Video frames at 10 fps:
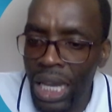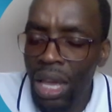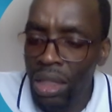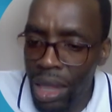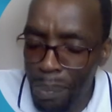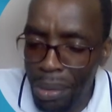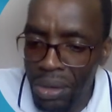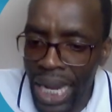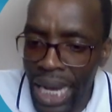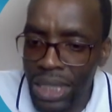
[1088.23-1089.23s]
the
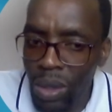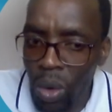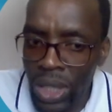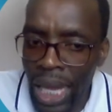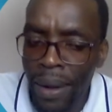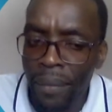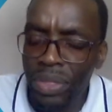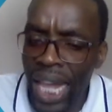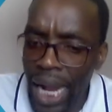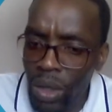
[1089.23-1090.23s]
product. Okay,
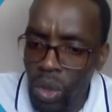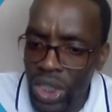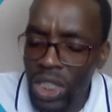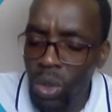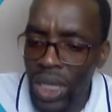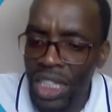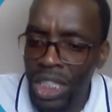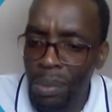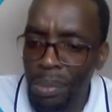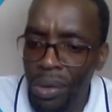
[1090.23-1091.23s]
they are not
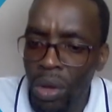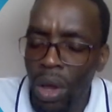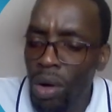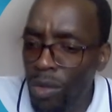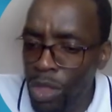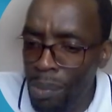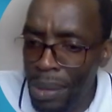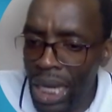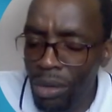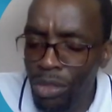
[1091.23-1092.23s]
knowledgeable of the
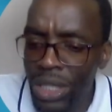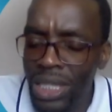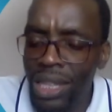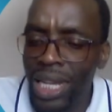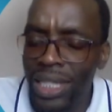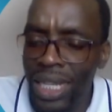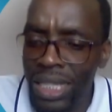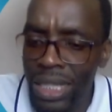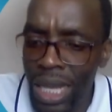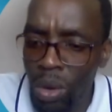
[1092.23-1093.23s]
benefits that
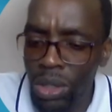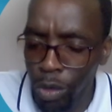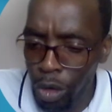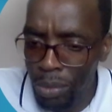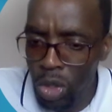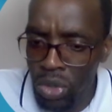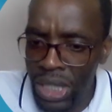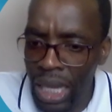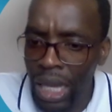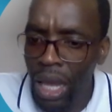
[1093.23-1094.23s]
result from
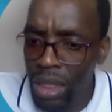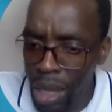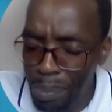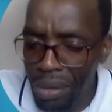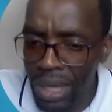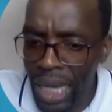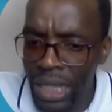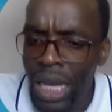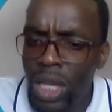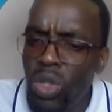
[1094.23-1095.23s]
using the
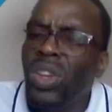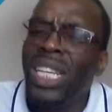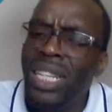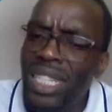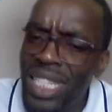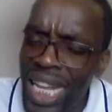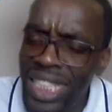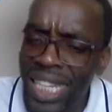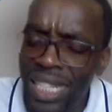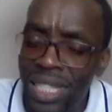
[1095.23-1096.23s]
product. So in
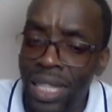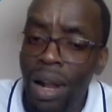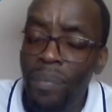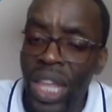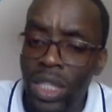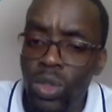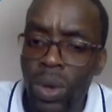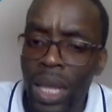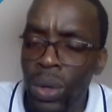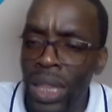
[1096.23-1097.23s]
such cases, that's
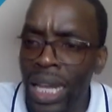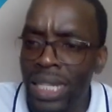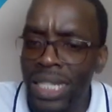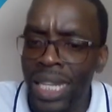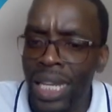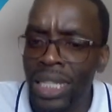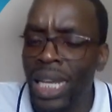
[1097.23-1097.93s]
why we then said